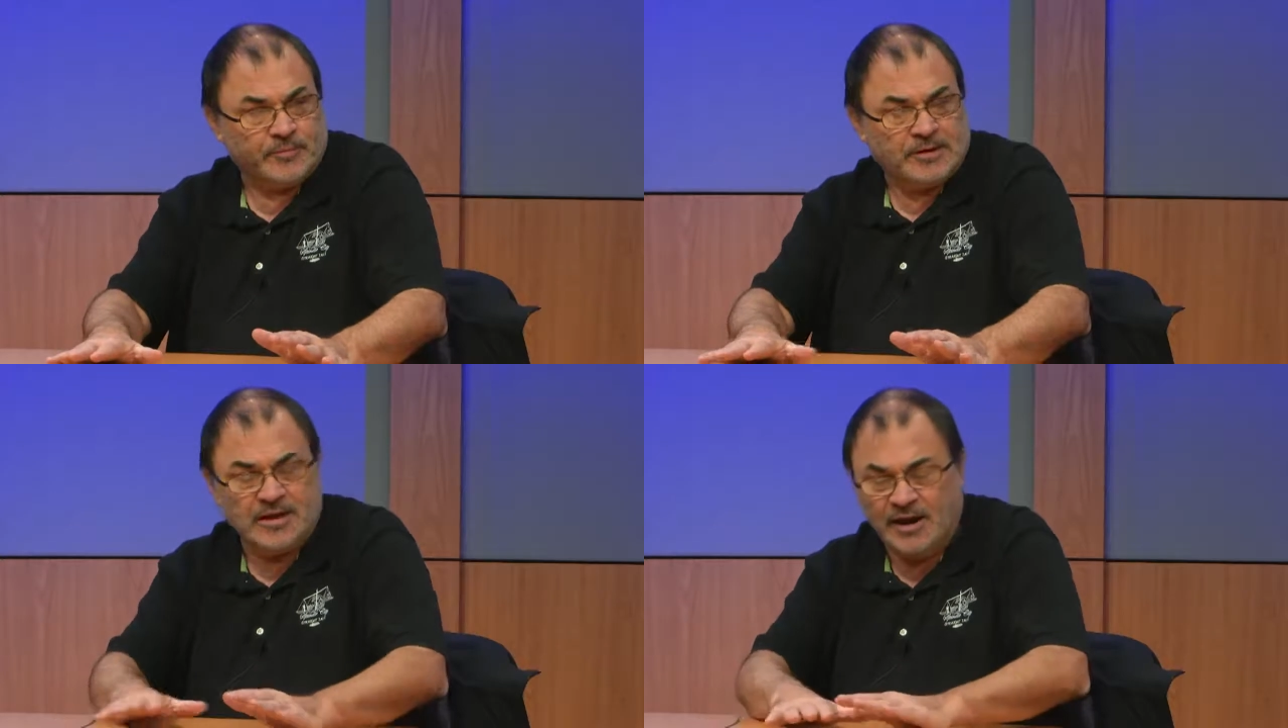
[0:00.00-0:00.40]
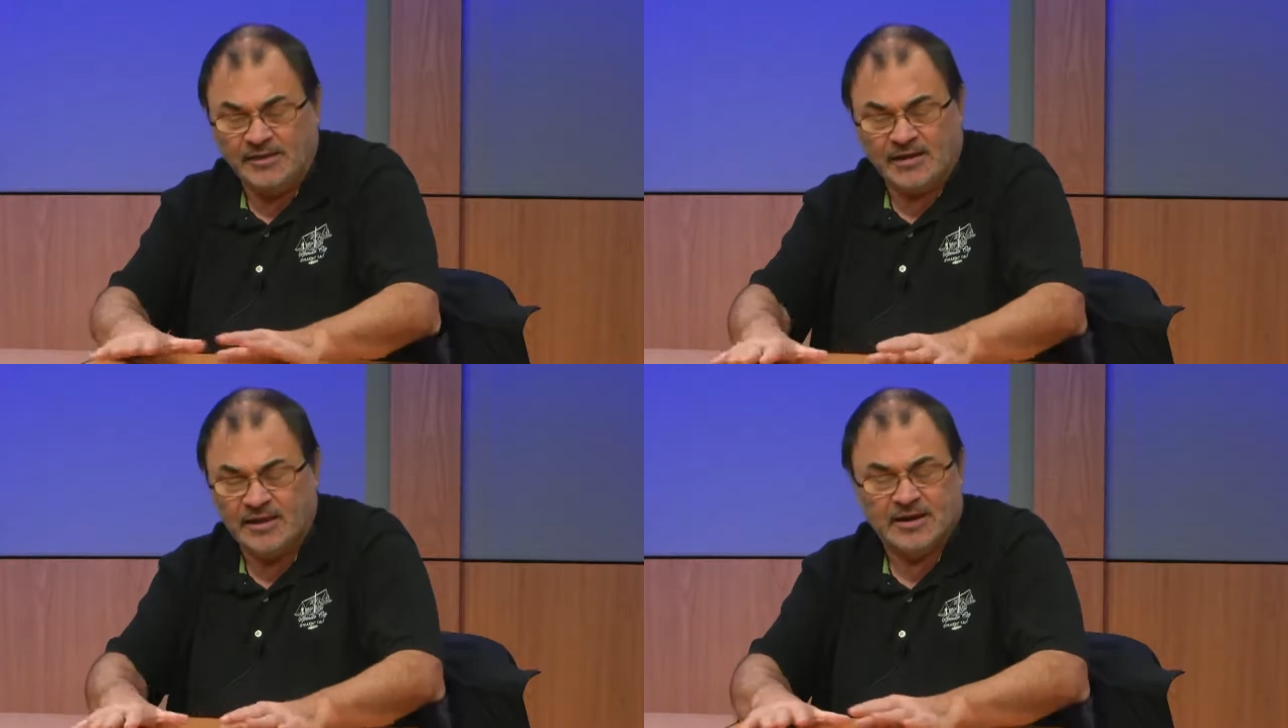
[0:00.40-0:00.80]
None of
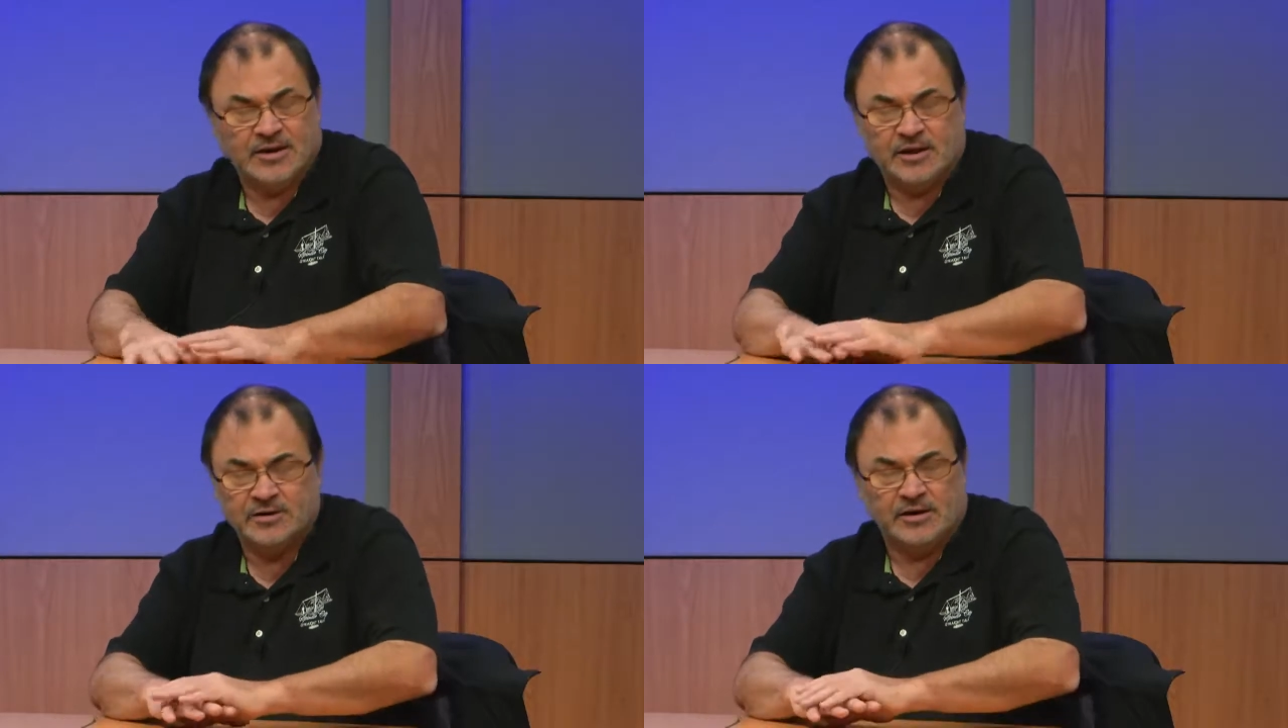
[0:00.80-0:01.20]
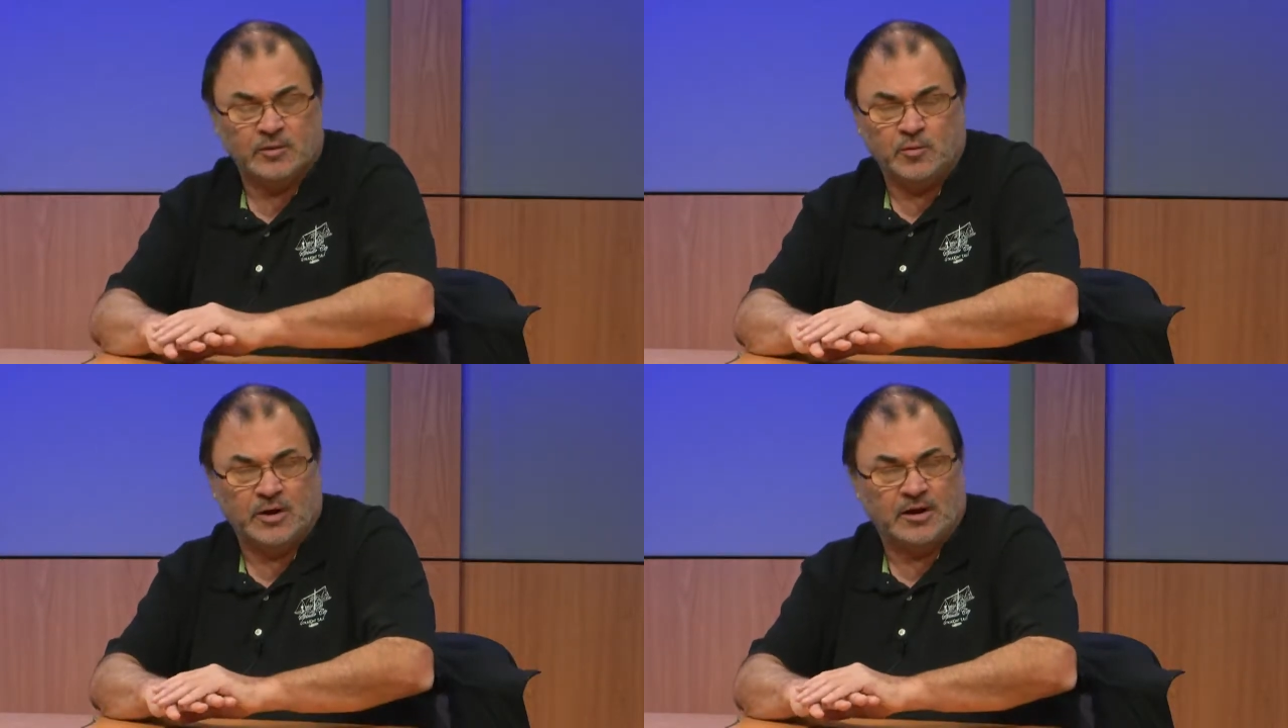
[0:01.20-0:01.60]
that did.
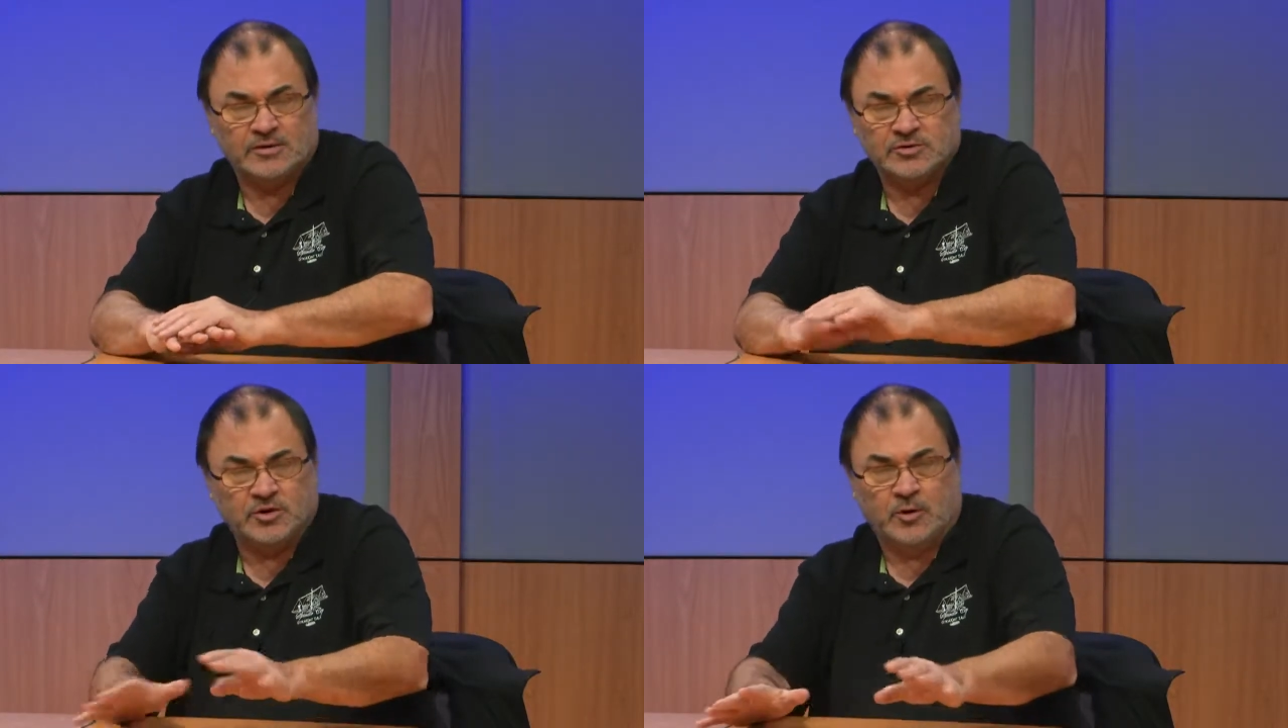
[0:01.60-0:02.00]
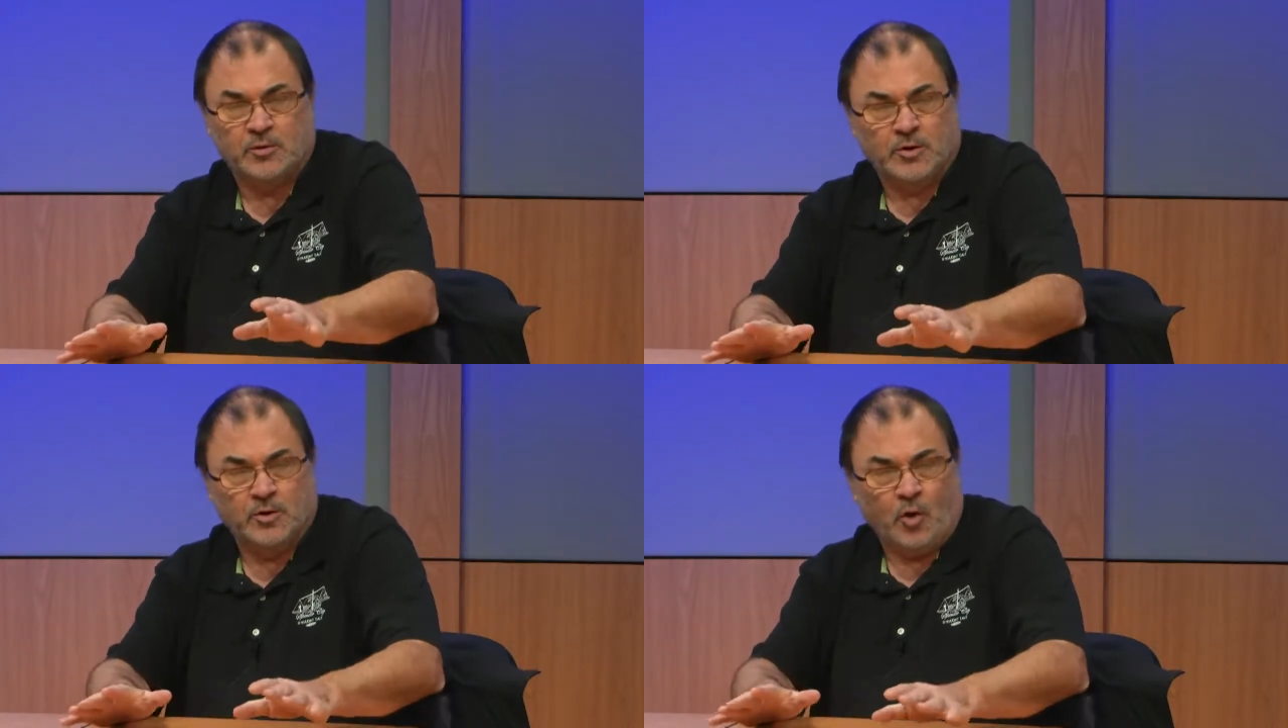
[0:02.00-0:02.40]
No
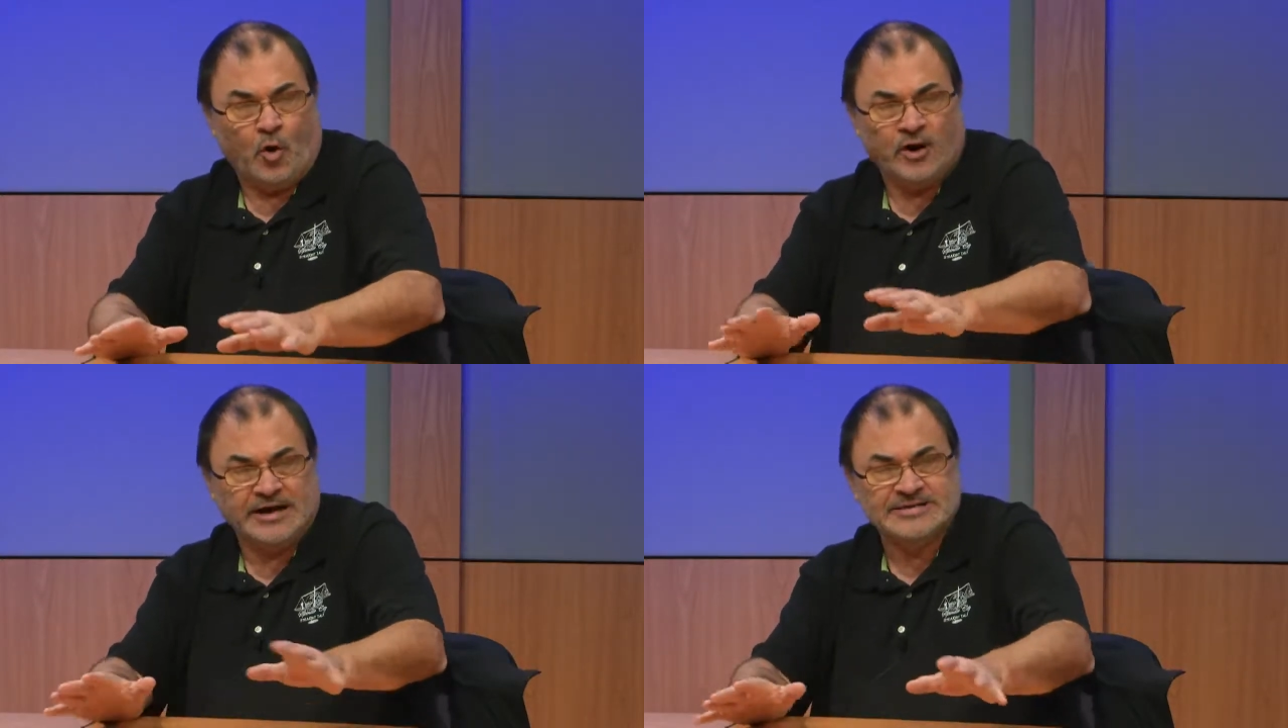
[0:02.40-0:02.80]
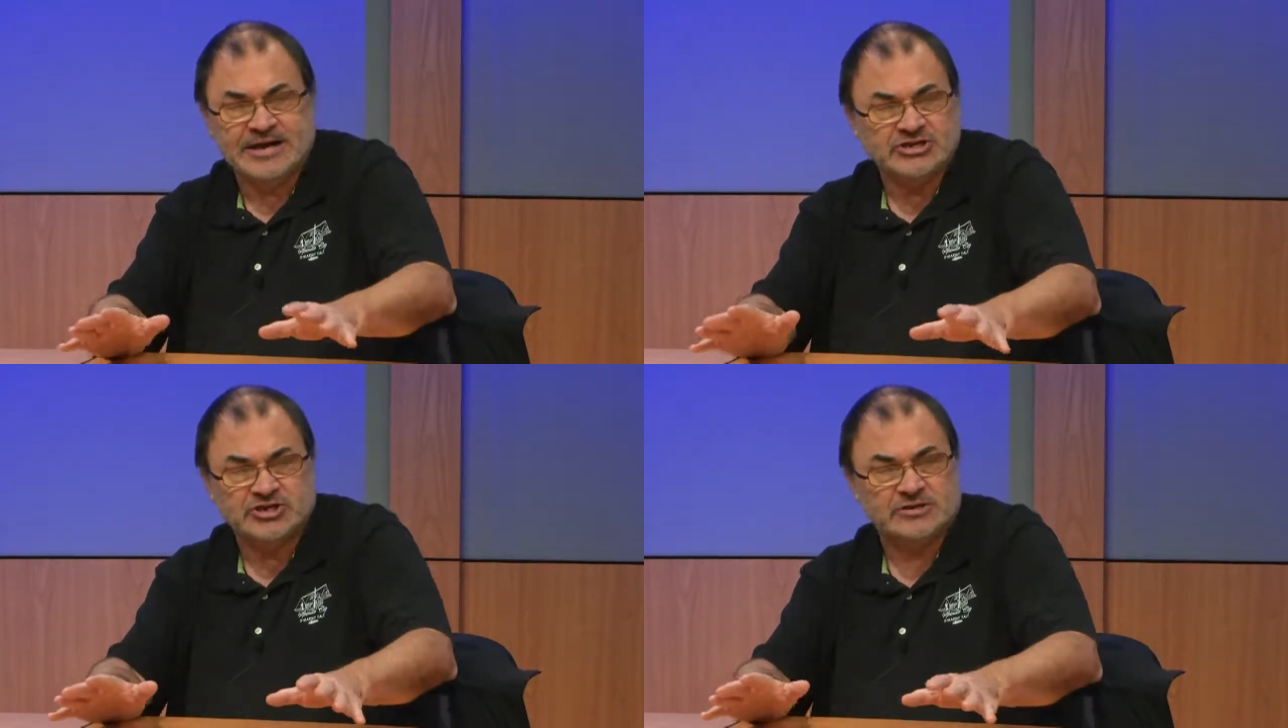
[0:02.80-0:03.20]

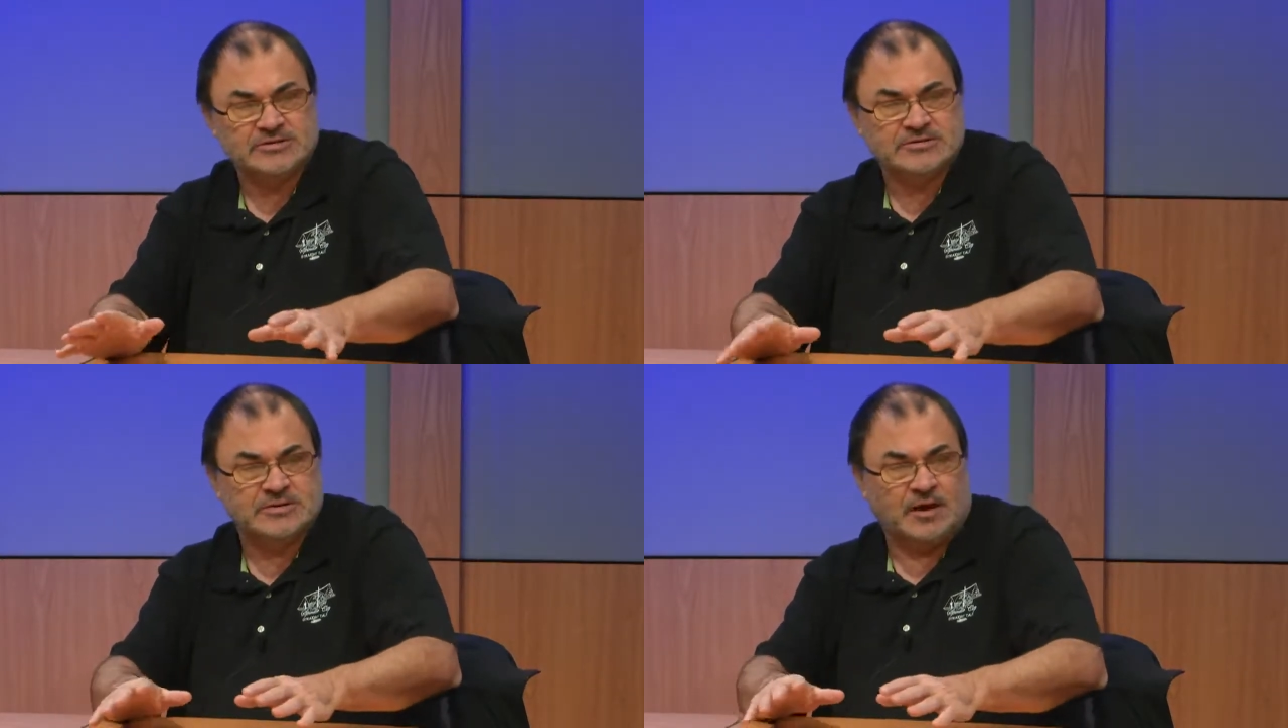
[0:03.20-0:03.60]
organization